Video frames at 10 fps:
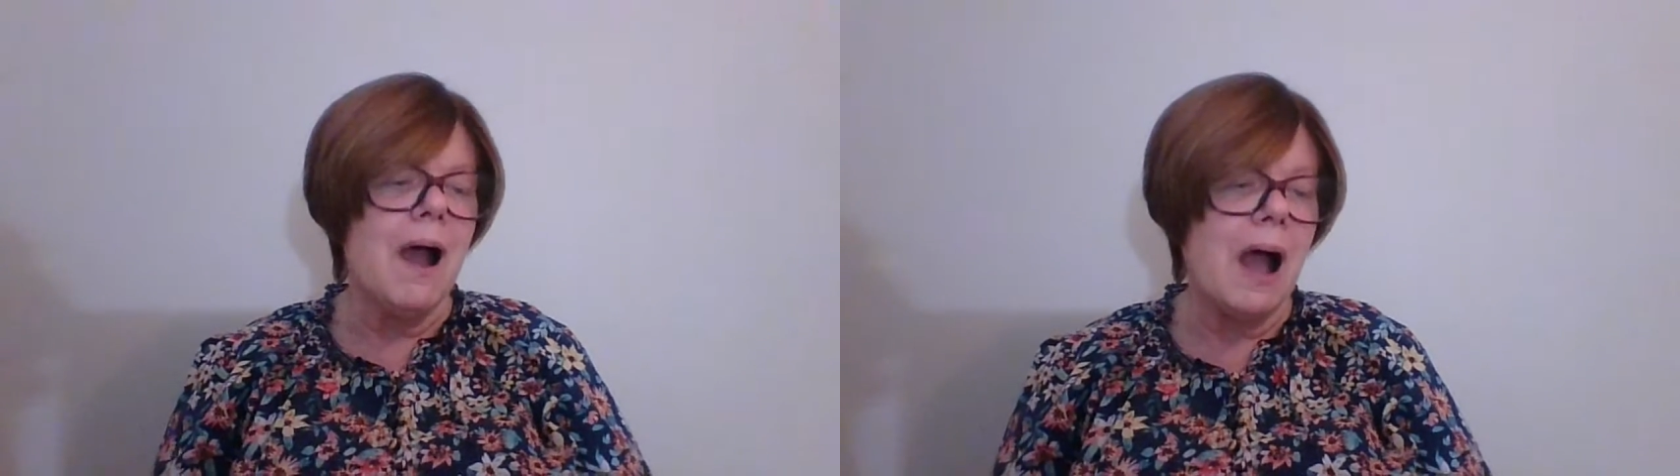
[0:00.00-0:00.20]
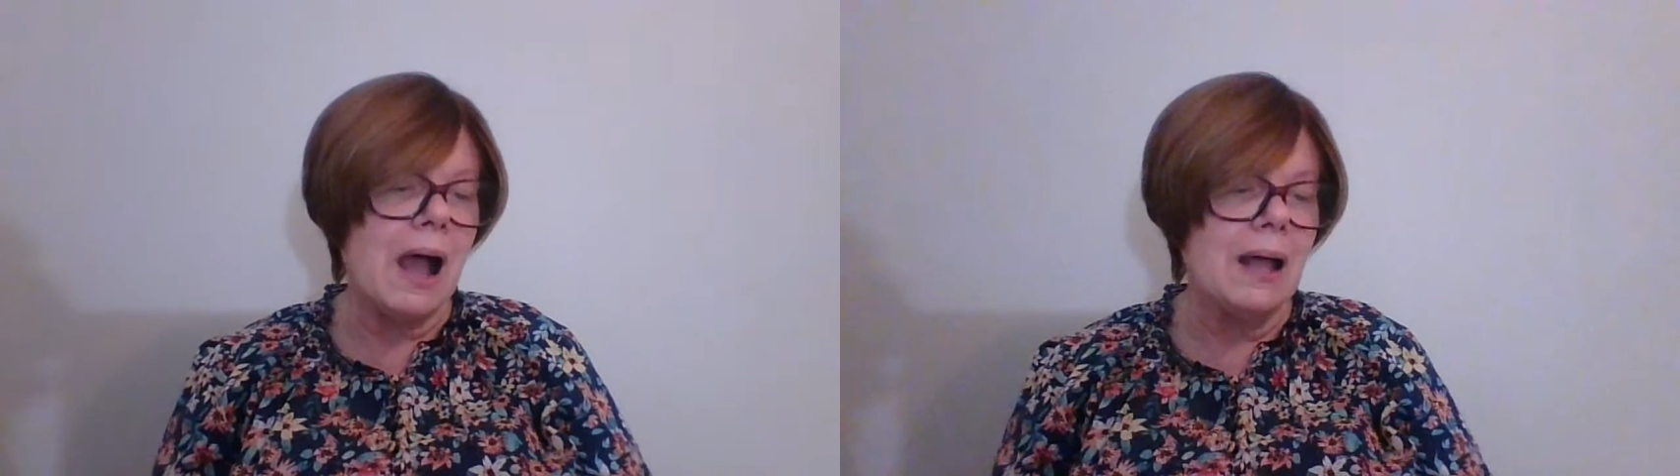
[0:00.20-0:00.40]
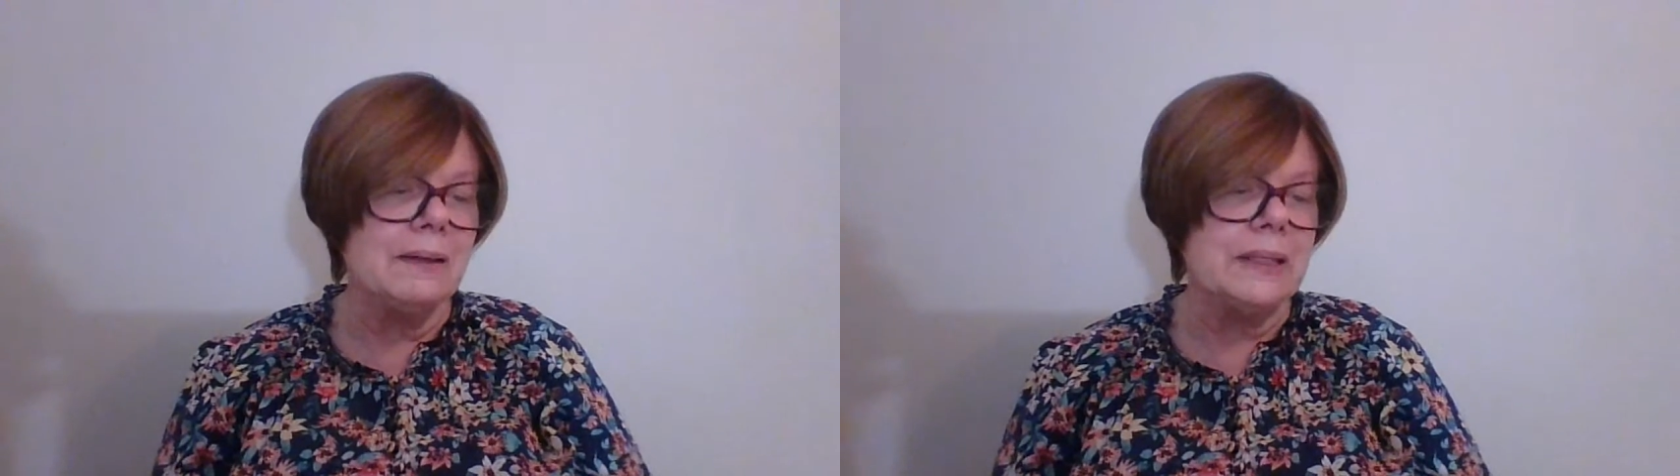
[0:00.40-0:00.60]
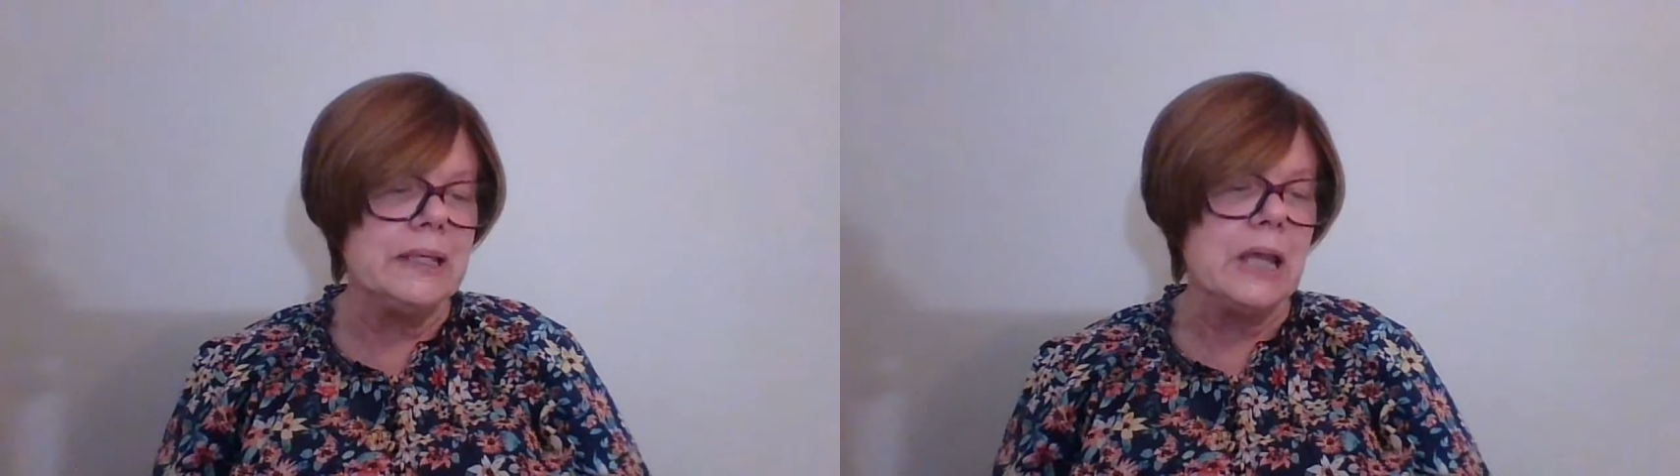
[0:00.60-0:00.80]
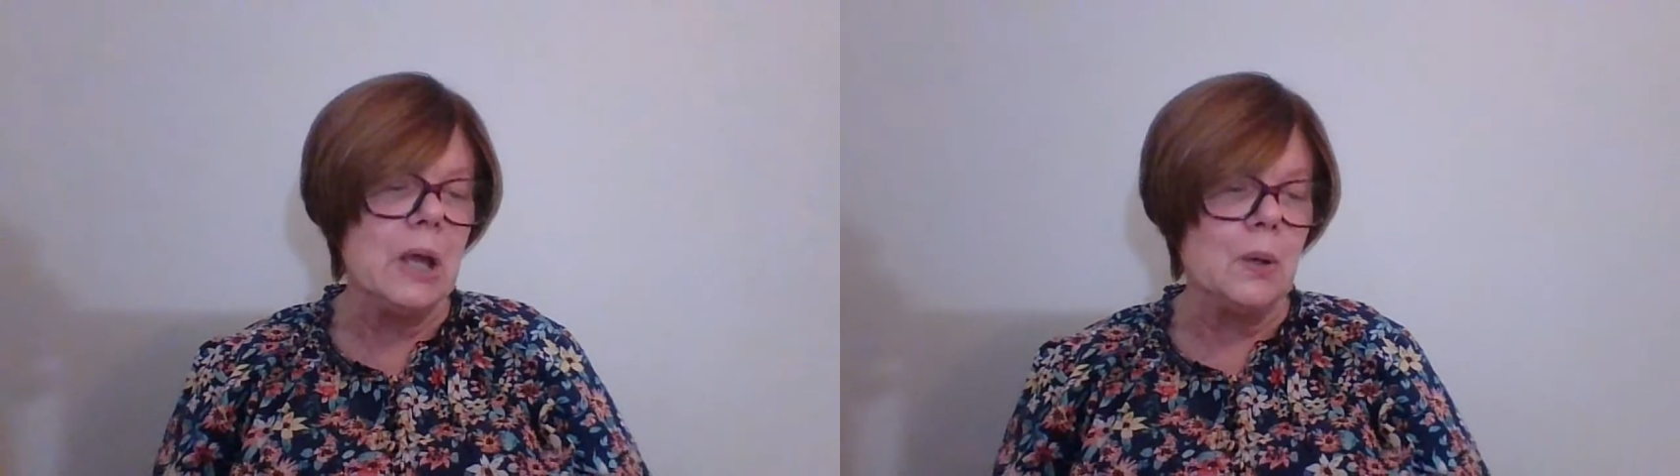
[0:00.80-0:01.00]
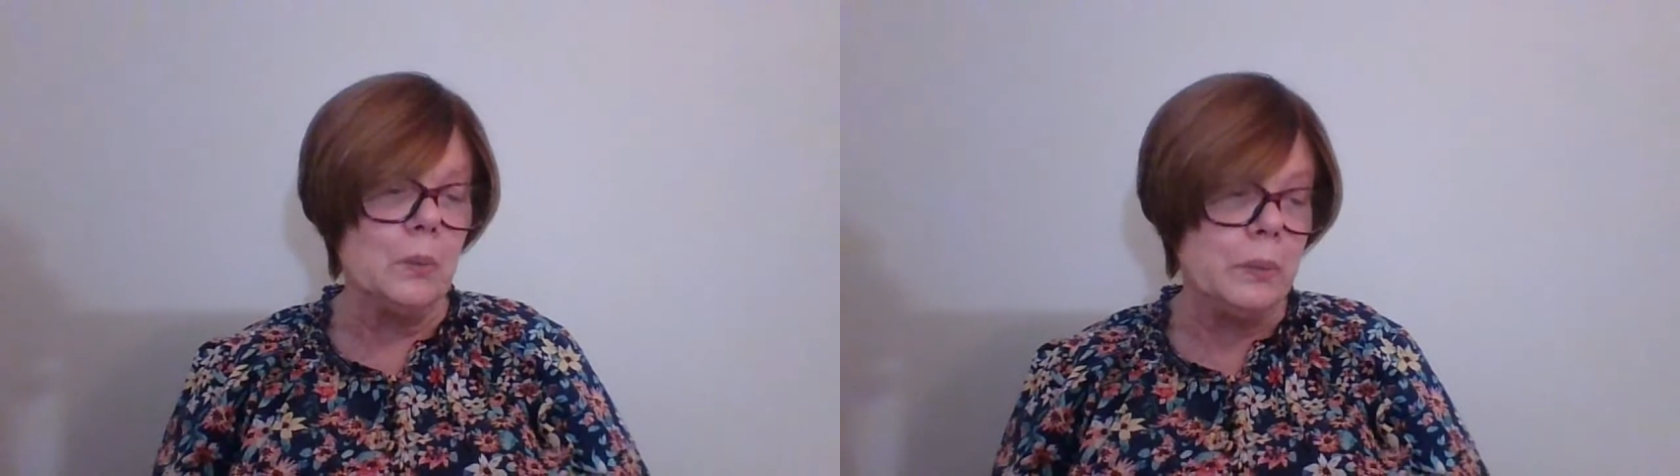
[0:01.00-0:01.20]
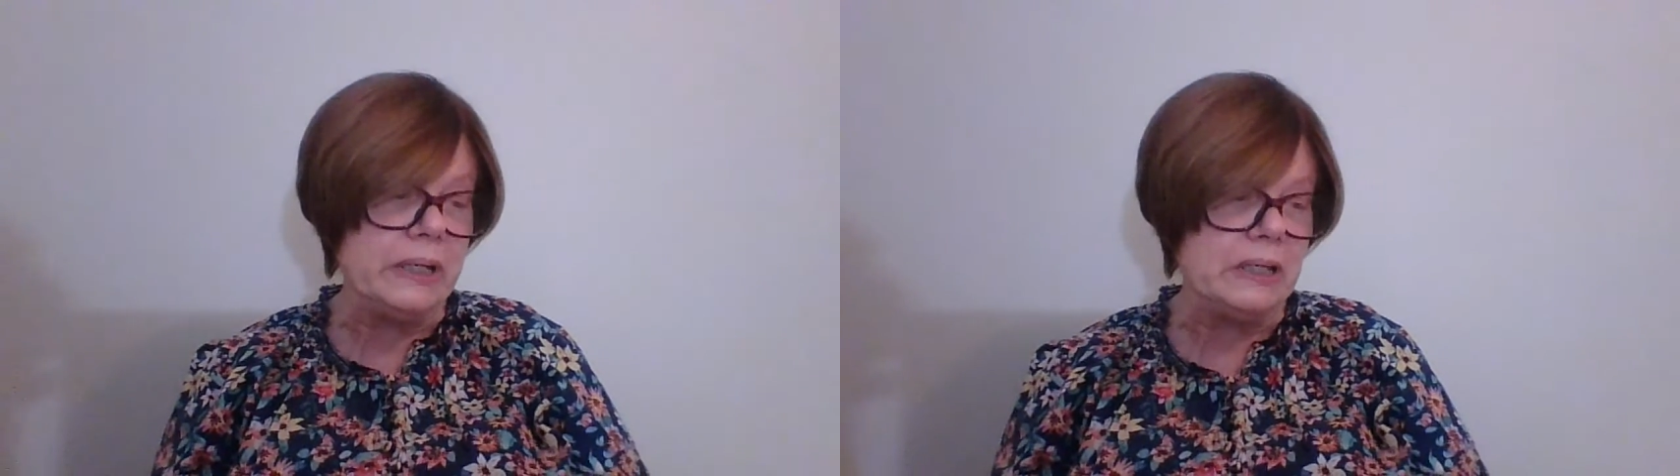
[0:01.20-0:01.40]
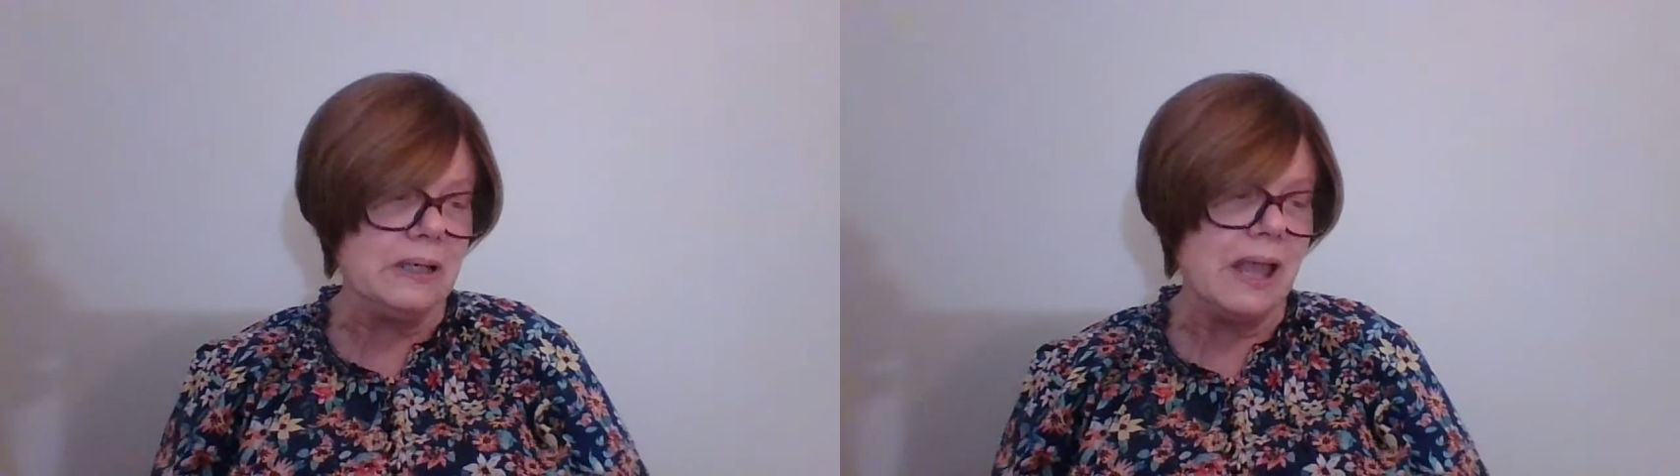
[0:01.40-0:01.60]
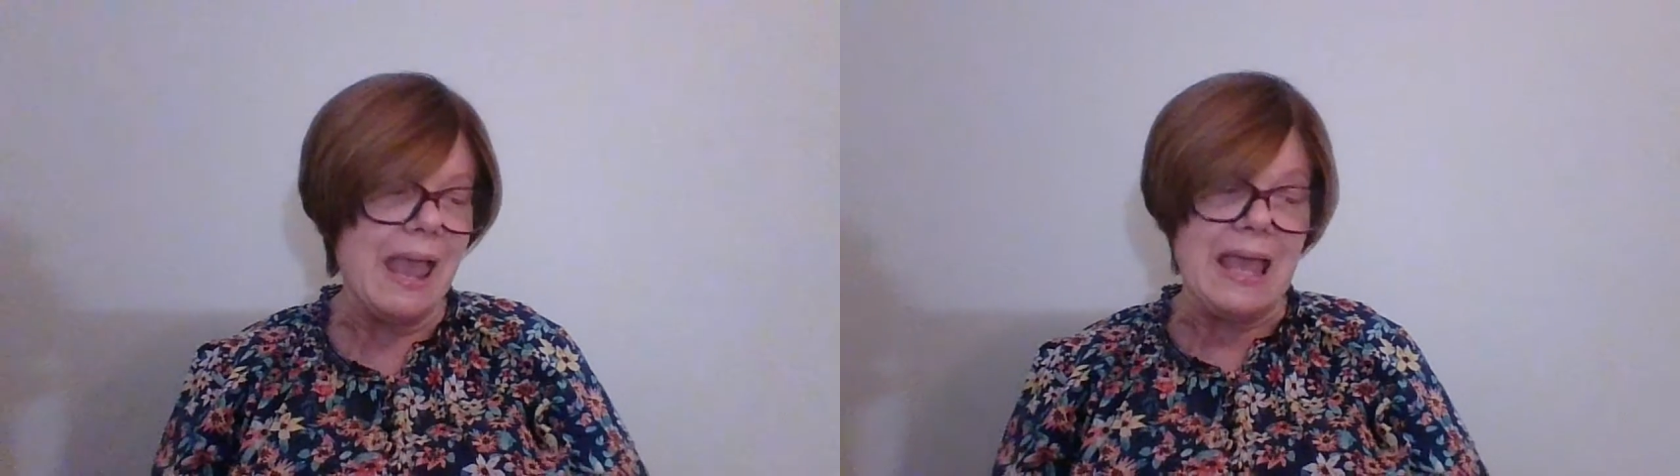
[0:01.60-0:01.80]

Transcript: Ollie, Wing,